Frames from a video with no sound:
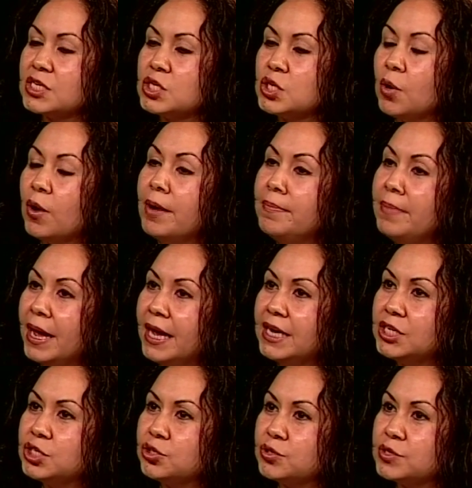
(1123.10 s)
So a
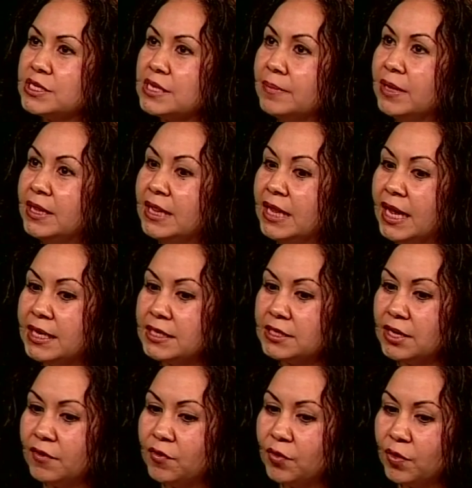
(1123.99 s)
manager is something
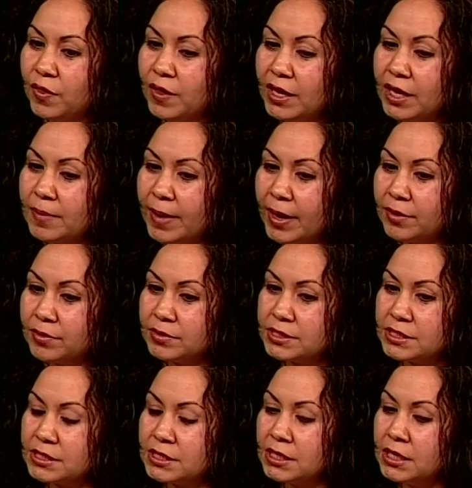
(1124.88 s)
that, if you think
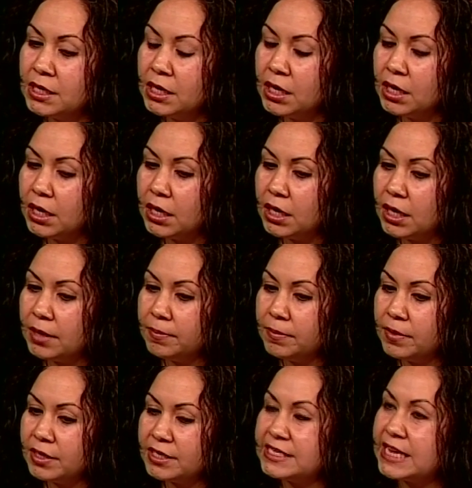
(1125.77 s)
about
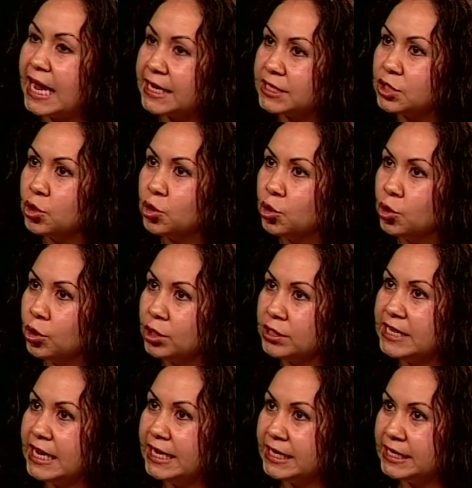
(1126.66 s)
tactical
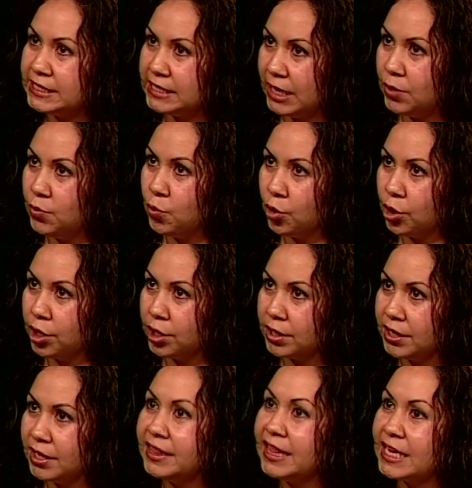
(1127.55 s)
day-to-day
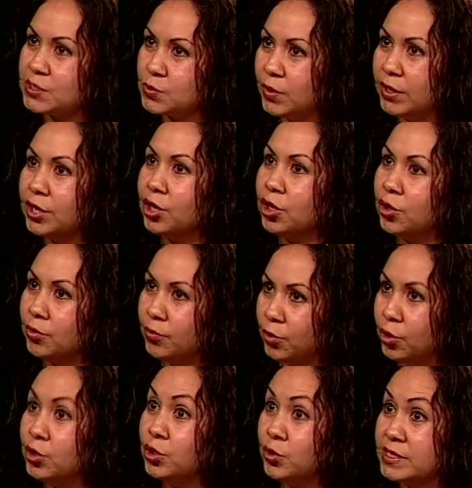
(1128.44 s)
work, that's what
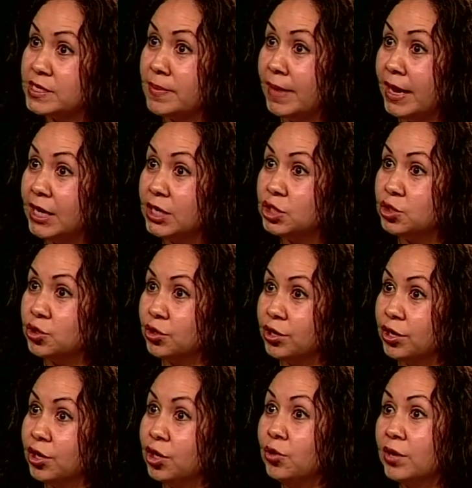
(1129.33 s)
you do as a manager.
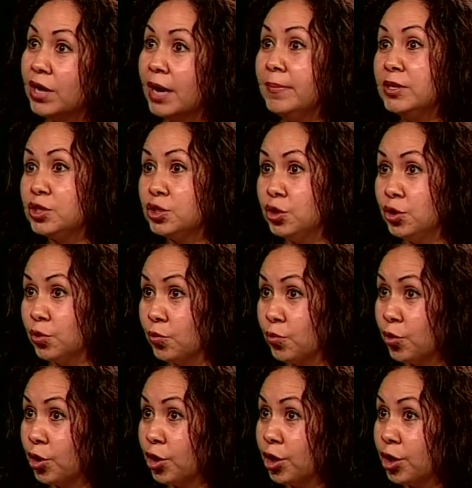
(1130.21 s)
You come into your
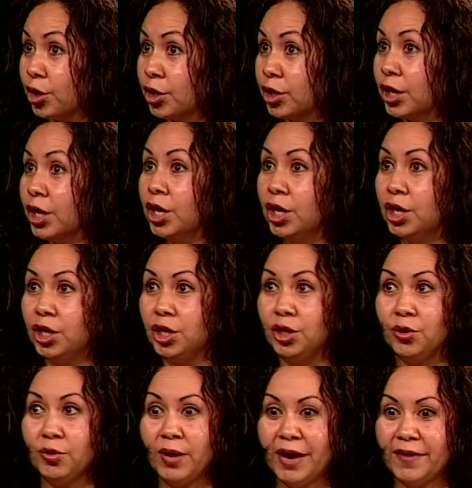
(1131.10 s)
work,
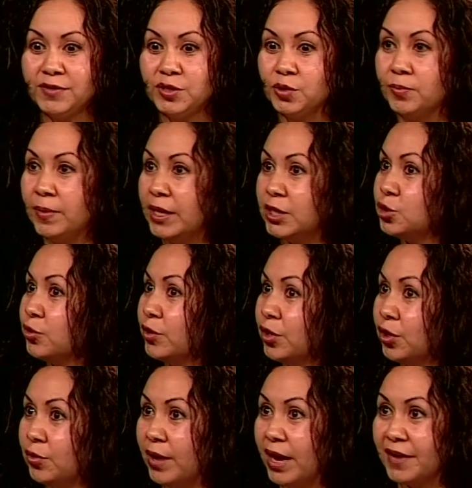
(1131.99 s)
you have to make sure
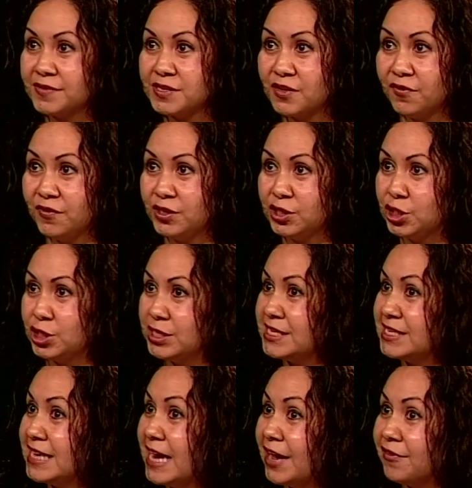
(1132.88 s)
that you have sufficient
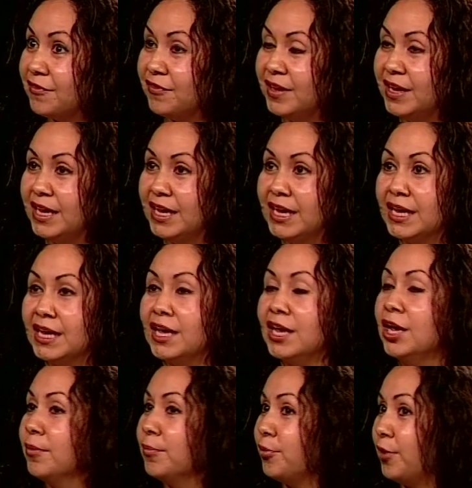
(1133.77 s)
staffing,
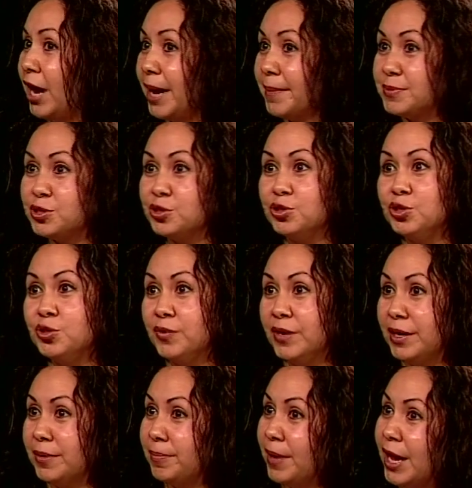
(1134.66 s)
perhaps you're
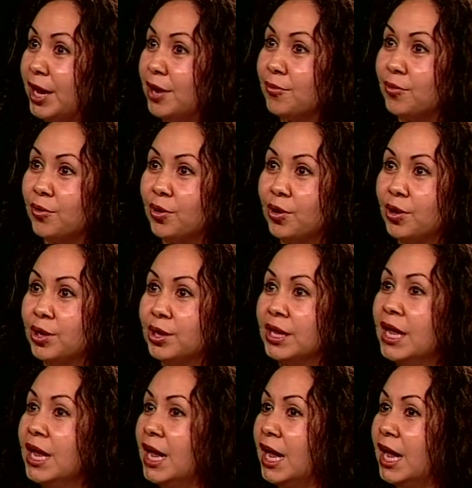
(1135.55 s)
doing payroll,